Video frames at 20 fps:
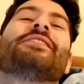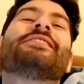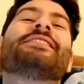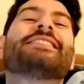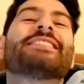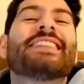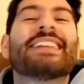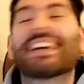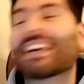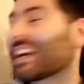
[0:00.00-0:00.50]

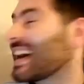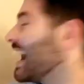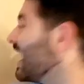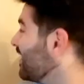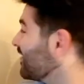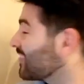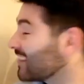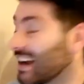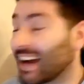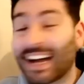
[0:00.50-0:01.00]
to the
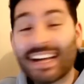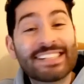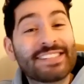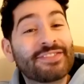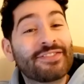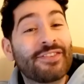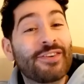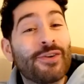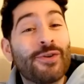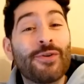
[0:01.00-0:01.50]
Kavkas
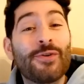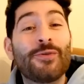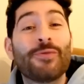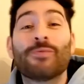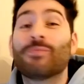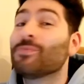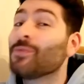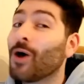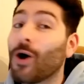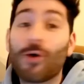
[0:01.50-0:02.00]

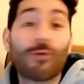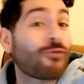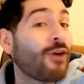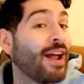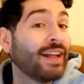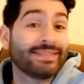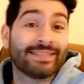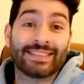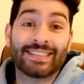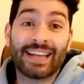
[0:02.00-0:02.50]
View. No
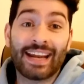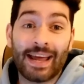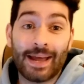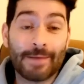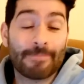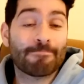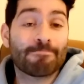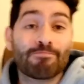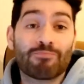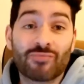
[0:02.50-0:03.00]
rant
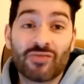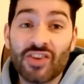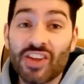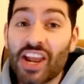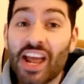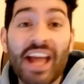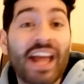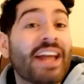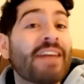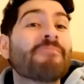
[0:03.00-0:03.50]
today.
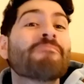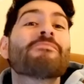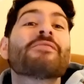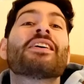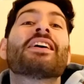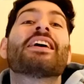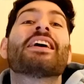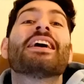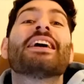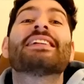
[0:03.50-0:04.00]
Today,
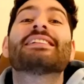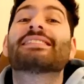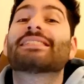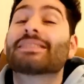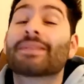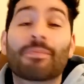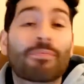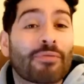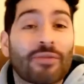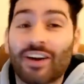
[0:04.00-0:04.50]
it's
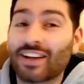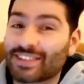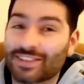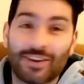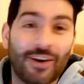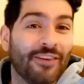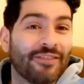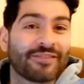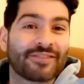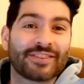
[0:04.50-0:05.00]
the press
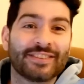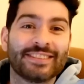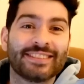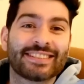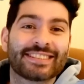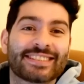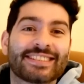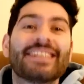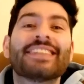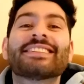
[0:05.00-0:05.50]

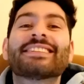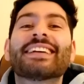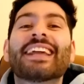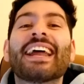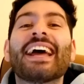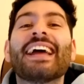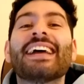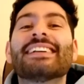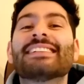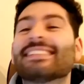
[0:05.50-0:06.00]
conference.
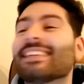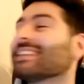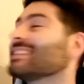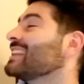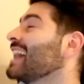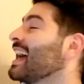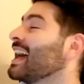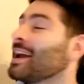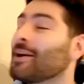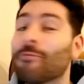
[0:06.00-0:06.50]
Today is the
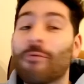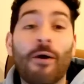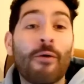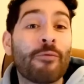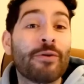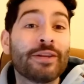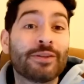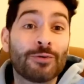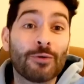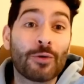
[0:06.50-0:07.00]
day where
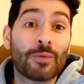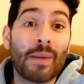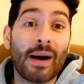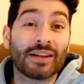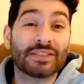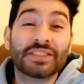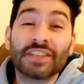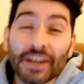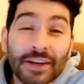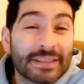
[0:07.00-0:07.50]
we talk
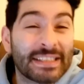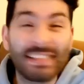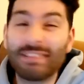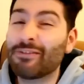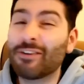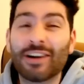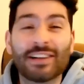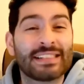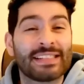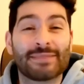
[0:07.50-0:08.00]
about Chelsea
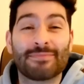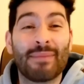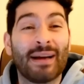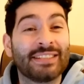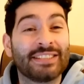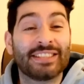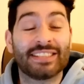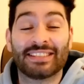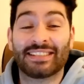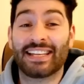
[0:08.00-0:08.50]
versus
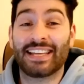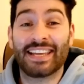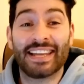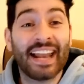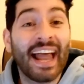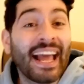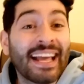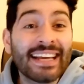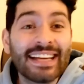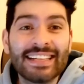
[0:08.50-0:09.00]
Manchester
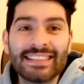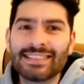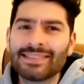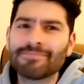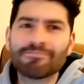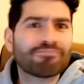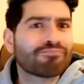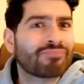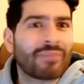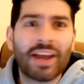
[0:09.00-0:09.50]
United.
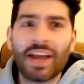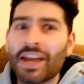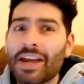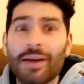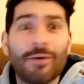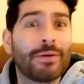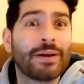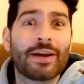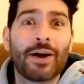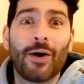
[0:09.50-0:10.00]

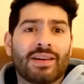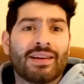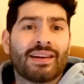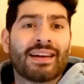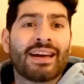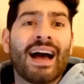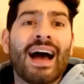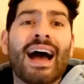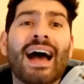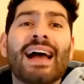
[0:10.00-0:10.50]
Here we go.
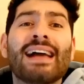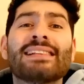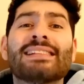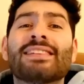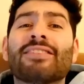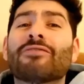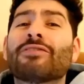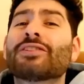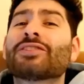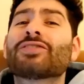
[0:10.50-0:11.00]
Guys, the
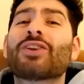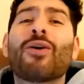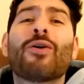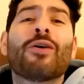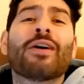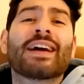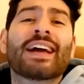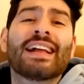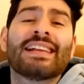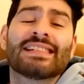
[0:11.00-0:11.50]
result
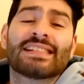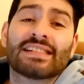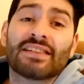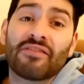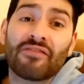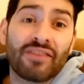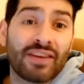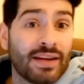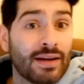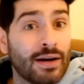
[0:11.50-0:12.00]
against
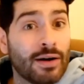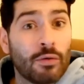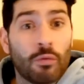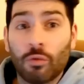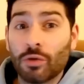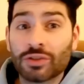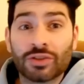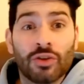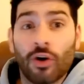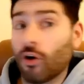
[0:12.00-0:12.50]
Sevilla
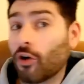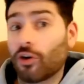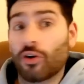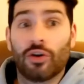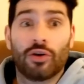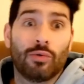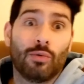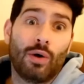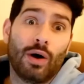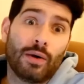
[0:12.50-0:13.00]
was not a
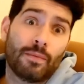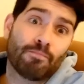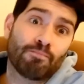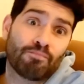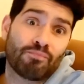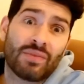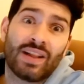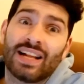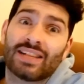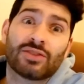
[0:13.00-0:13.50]
good one.
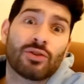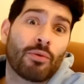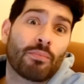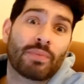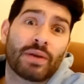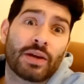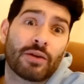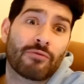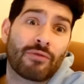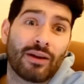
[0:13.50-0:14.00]
Let's not
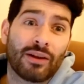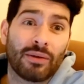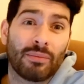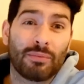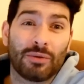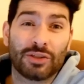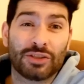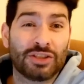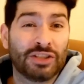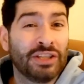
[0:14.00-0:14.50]
beat around the
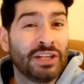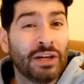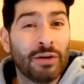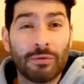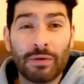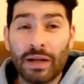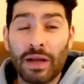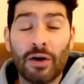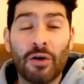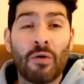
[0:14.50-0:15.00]
bush.
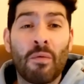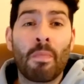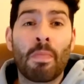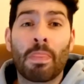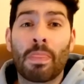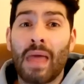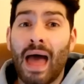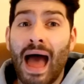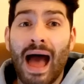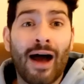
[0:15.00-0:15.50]
0-0,
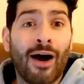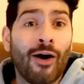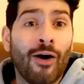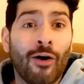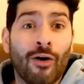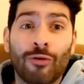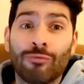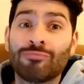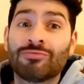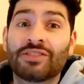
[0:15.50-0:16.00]
at
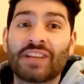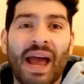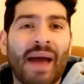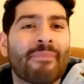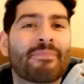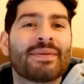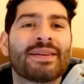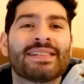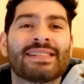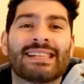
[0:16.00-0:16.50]
home,
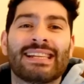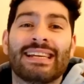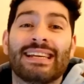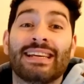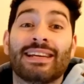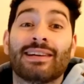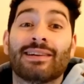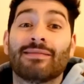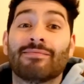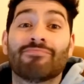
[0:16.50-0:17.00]
Champions
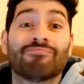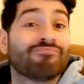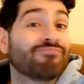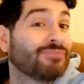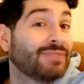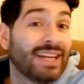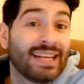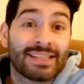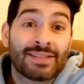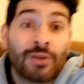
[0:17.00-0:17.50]
League.
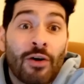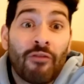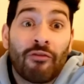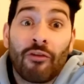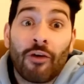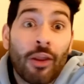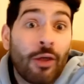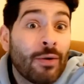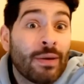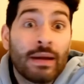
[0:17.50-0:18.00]
It's not
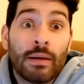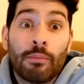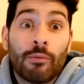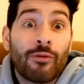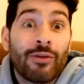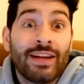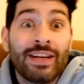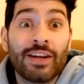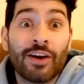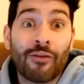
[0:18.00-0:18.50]
following the
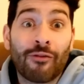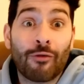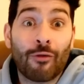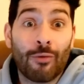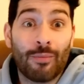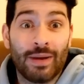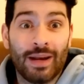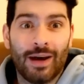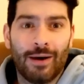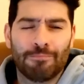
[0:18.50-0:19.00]
Mourinho
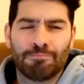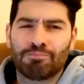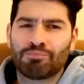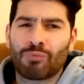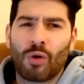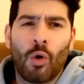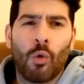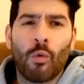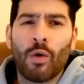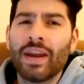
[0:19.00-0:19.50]
formula.
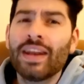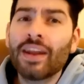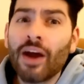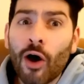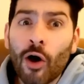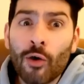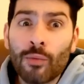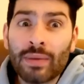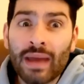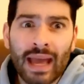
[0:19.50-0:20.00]
Win the
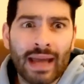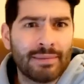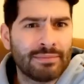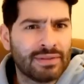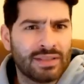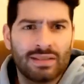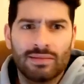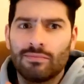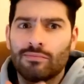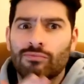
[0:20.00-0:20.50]
home
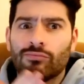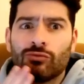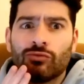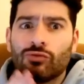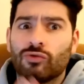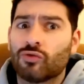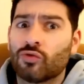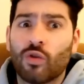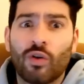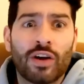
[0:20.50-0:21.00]
games,
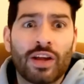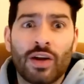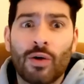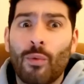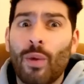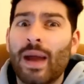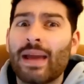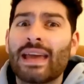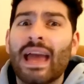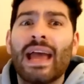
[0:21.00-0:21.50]
draw the
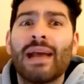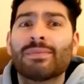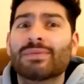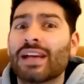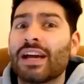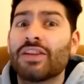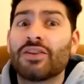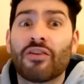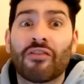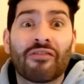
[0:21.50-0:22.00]
away games,
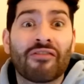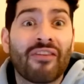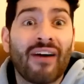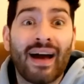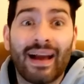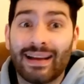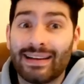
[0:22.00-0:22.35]
and you're fine.